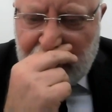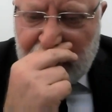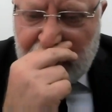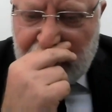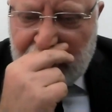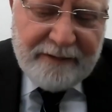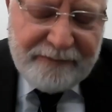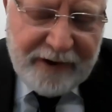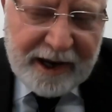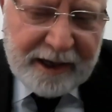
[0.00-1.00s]
was
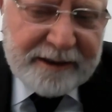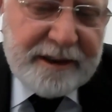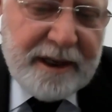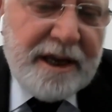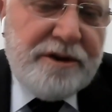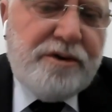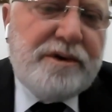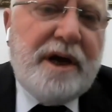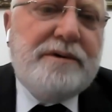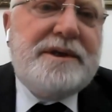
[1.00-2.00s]
failed in
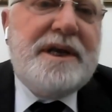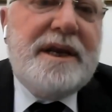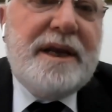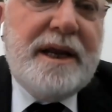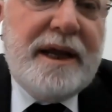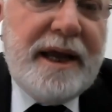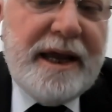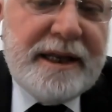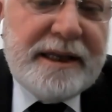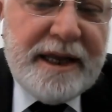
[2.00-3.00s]

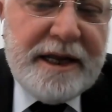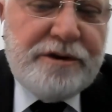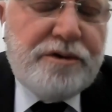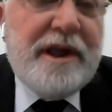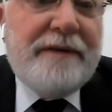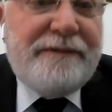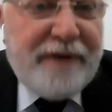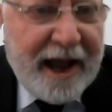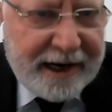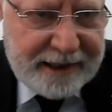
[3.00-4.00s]
2018 to the
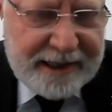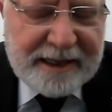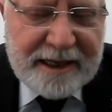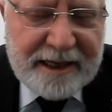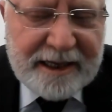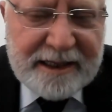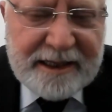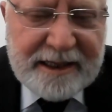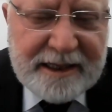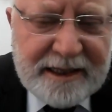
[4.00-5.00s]
fact that in
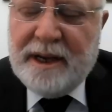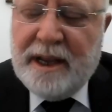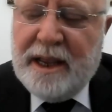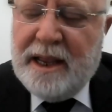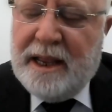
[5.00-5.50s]
the year